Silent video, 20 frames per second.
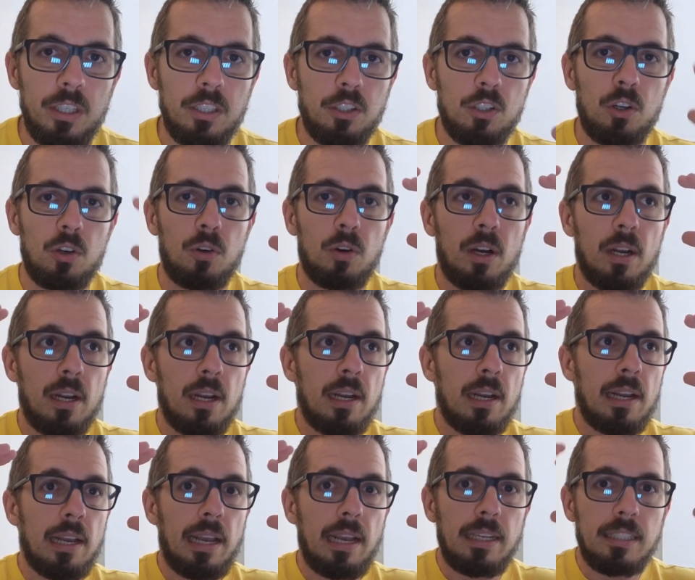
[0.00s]
So
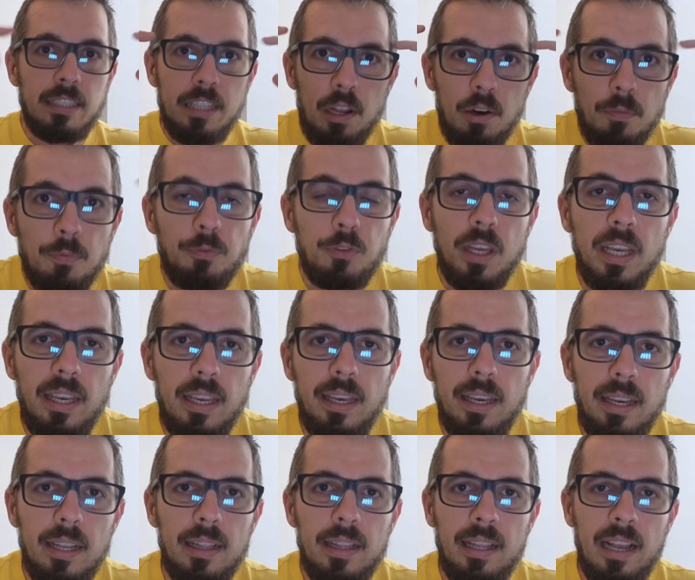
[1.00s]
instead of
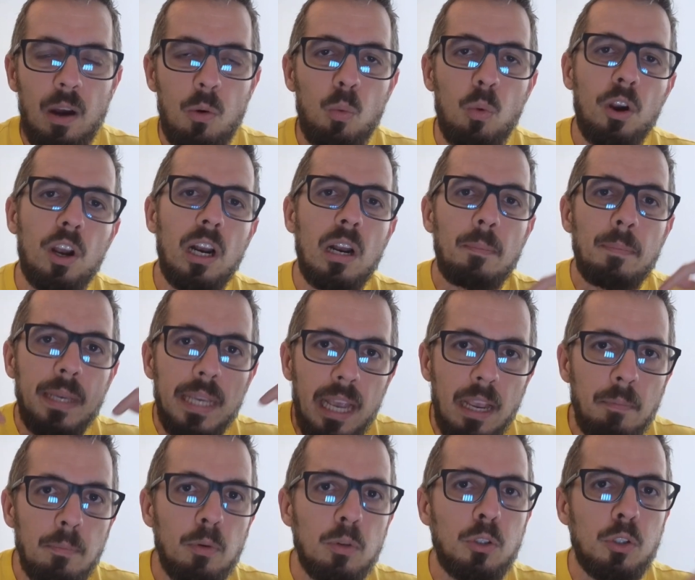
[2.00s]
thinking that we're gonna be
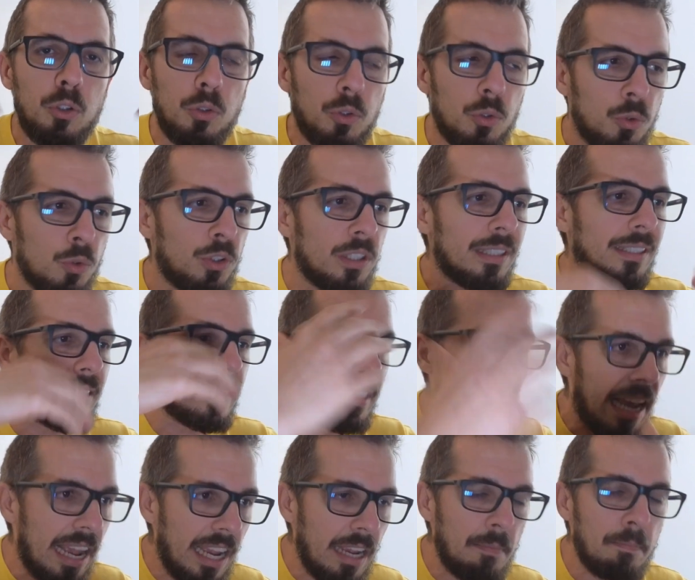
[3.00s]
able to do the
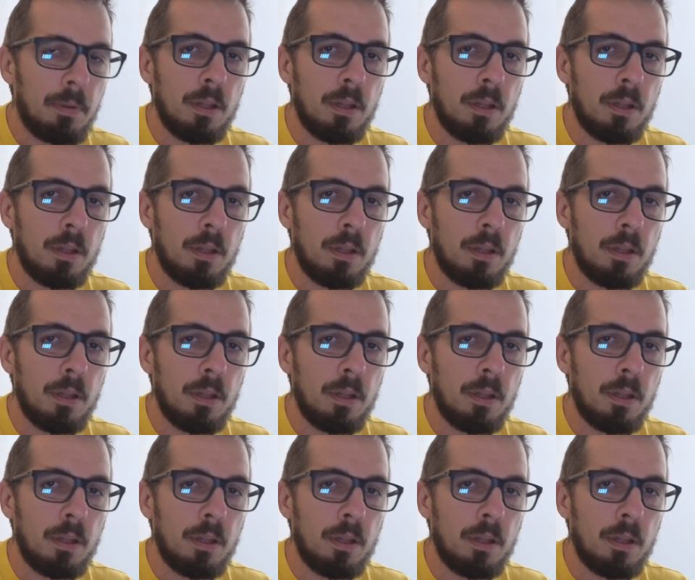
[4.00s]
same,